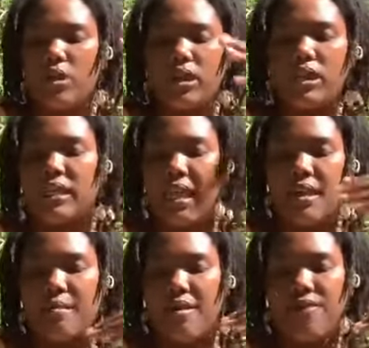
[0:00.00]
On any
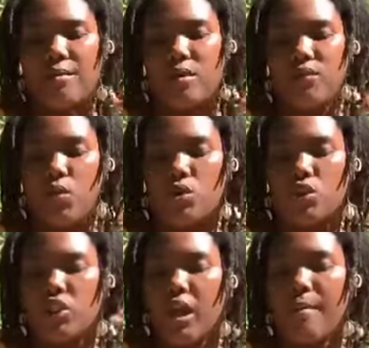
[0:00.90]
day in my family of
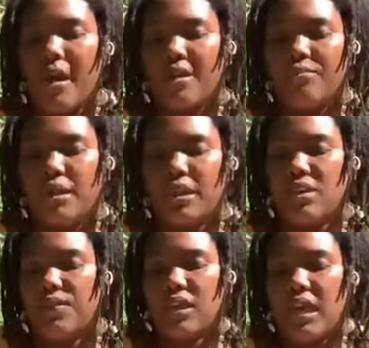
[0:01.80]
origin, I might have been
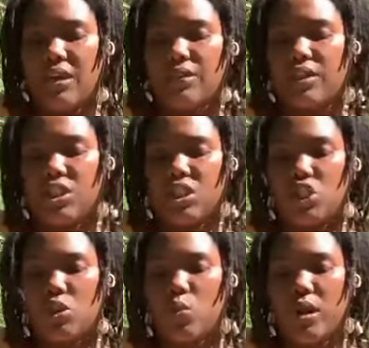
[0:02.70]
given care and
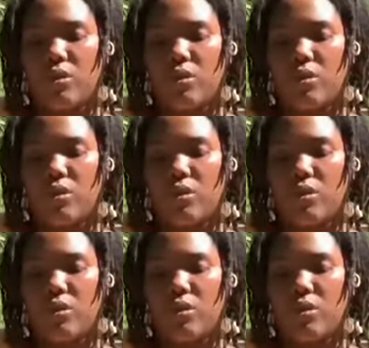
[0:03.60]
attention,